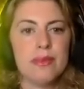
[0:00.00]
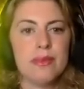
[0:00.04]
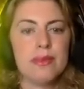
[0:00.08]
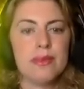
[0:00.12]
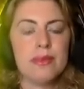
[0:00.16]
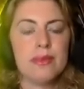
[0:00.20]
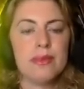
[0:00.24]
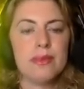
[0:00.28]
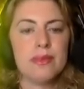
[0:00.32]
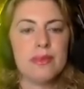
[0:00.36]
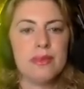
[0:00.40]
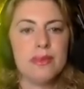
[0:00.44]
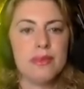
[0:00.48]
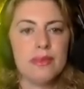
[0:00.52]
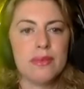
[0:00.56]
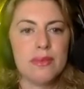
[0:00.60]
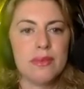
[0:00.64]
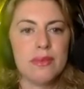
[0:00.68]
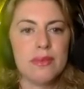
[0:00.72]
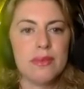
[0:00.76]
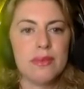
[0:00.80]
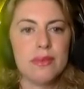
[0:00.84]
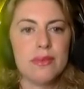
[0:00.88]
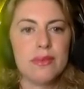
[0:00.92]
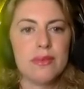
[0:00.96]

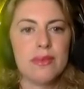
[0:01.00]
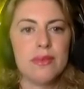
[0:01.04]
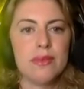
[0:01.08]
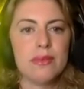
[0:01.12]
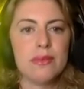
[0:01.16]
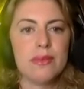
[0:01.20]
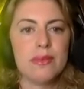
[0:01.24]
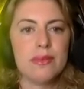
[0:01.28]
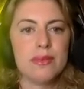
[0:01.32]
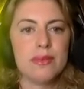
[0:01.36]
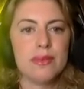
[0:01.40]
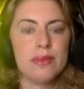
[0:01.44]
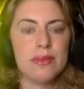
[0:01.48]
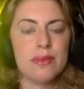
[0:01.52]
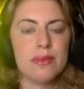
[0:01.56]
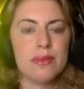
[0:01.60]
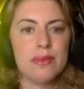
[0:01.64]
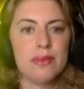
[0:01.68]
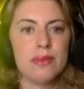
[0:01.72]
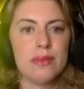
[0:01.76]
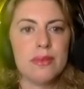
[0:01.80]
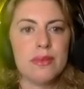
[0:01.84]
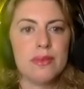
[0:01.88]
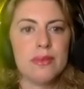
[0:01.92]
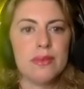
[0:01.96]

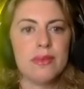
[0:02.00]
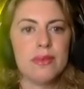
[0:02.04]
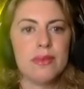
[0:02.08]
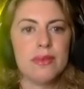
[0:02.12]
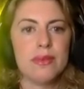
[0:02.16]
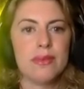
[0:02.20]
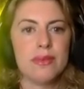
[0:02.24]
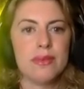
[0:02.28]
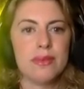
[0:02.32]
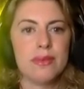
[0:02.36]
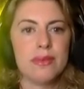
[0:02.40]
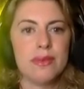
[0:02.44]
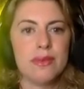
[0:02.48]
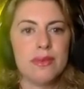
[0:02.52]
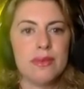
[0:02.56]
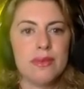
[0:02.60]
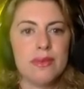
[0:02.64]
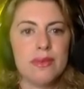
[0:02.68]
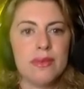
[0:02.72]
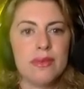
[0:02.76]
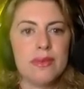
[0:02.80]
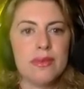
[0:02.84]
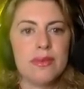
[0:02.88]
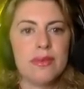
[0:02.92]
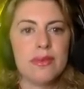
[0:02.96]

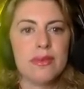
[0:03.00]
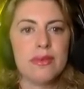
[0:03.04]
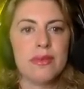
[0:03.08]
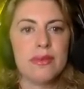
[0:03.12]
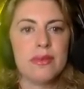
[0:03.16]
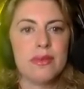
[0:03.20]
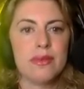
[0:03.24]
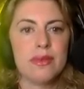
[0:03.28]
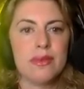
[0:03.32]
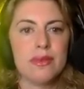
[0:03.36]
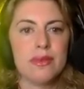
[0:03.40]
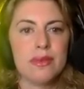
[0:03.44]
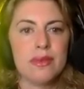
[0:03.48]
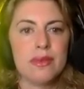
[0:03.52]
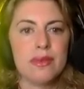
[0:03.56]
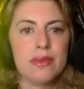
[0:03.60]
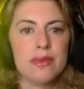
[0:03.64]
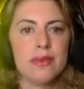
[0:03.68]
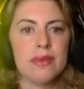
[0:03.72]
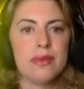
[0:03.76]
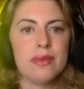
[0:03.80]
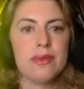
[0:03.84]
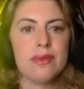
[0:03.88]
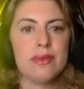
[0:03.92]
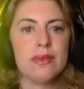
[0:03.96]

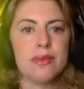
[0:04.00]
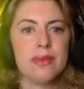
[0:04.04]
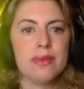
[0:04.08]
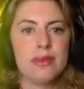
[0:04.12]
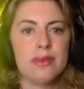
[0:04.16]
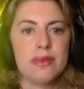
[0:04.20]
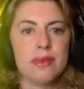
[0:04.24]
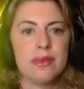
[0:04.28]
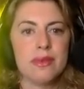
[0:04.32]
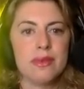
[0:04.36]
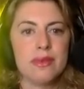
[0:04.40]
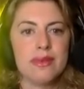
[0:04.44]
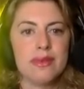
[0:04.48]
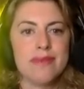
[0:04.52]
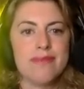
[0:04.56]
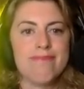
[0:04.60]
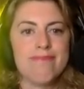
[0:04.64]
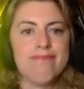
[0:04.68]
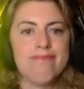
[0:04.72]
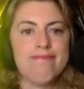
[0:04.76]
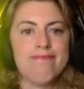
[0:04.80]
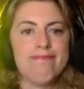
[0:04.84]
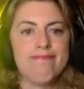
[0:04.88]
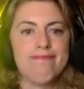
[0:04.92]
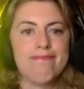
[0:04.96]

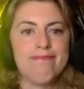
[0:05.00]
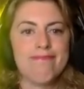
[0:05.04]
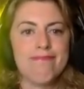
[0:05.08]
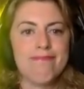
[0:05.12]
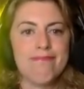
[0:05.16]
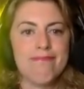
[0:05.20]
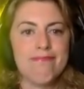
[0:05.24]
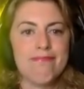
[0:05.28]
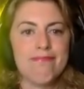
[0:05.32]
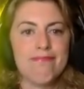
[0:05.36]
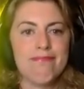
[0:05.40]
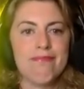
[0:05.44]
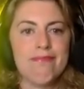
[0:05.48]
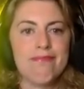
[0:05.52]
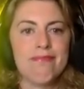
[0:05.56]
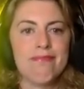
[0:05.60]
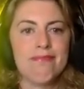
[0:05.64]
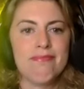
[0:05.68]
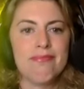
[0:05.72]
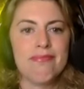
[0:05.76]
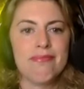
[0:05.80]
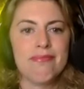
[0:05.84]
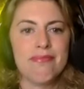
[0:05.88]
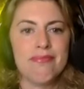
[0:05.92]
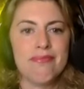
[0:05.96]

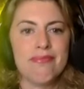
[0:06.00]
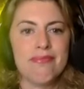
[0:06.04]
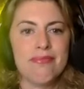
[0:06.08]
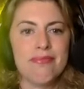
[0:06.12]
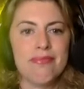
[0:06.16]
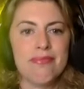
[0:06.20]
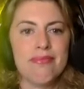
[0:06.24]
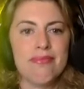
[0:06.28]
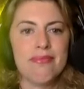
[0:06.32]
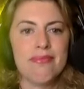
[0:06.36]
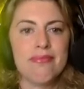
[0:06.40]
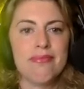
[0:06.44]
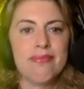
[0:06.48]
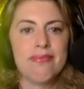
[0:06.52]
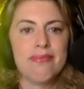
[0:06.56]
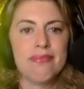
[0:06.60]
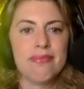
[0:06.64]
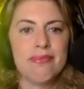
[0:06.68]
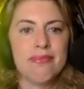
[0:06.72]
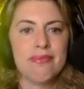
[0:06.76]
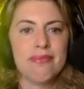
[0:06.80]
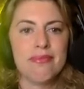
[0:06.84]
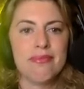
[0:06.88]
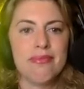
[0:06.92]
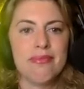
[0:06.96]

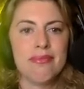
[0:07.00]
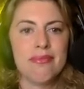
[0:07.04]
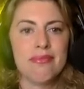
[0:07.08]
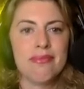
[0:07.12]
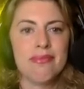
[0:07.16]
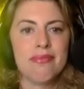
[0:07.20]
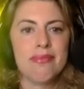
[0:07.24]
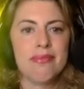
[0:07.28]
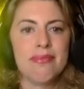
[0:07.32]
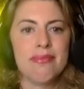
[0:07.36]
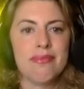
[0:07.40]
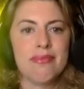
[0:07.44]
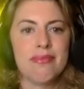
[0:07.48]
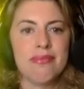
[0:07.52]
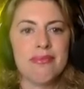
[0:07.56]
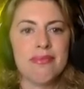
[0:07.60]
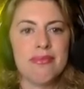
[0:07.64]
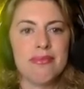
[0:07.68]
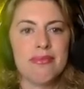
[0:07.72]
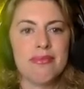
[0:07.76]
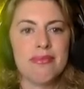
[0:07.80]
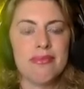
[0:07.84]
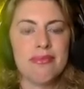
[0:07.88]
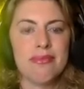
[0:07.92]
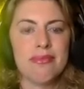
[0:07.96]
(not speaking)